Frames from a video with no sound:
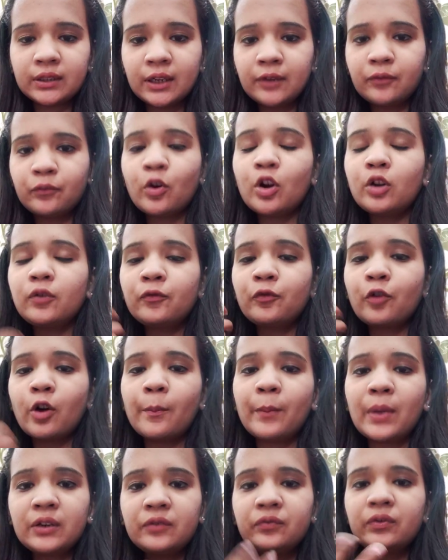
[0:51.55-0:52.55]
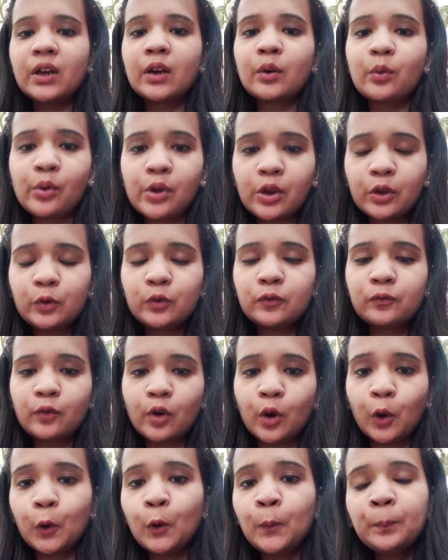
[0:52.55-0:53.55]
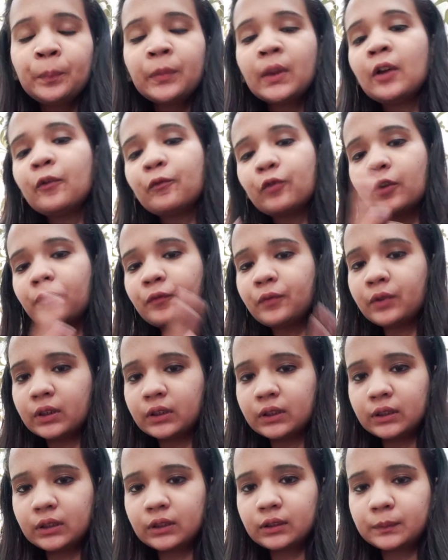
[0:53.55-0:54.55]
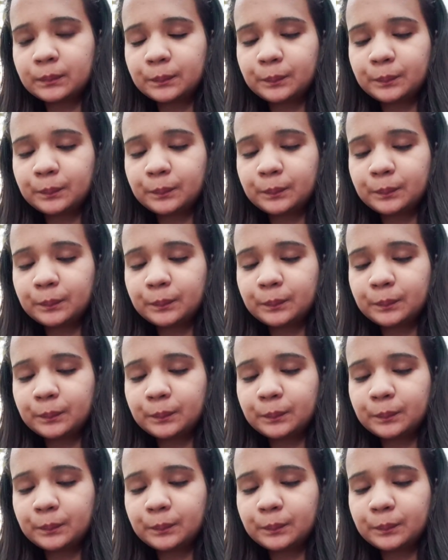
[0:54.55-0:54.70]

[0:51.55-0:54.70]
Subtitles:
that what format we are going to follow for further.